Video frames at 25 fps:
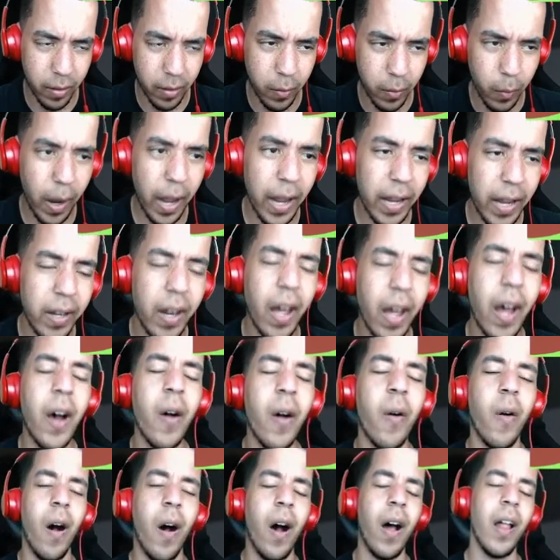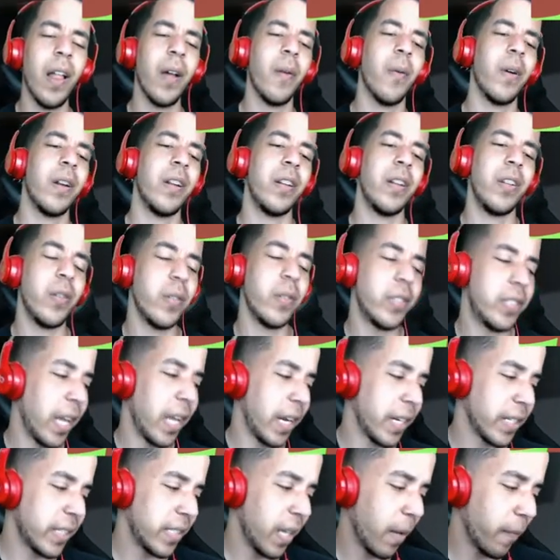Wait, no! All I wanted to do is
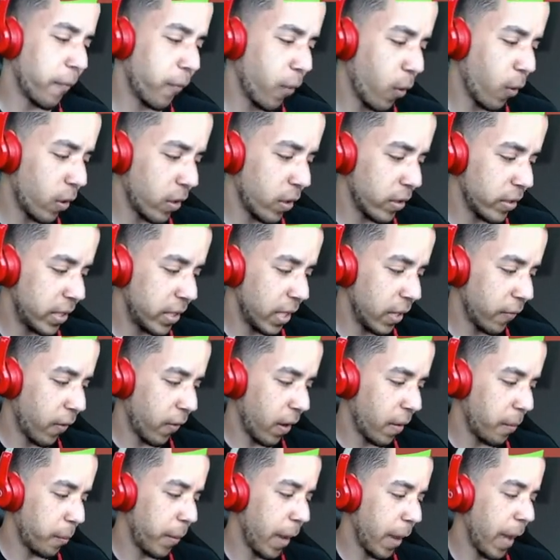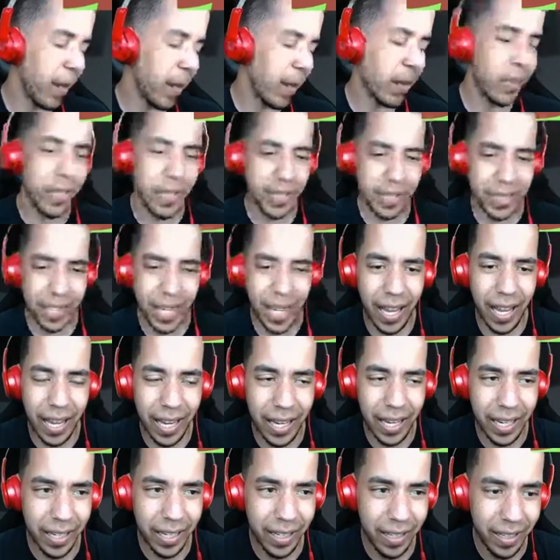take a step forward and see if I battled this
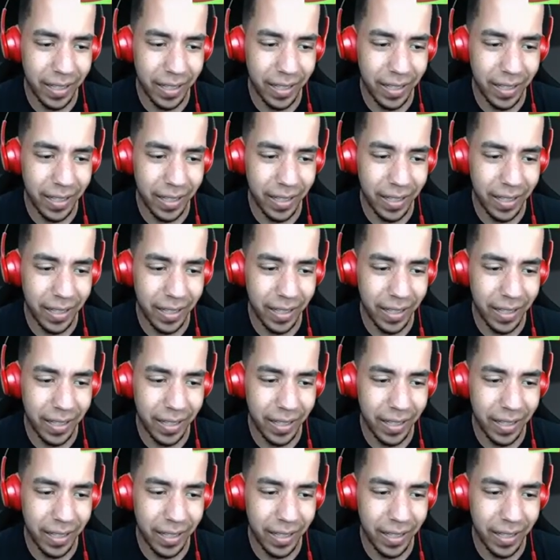guy.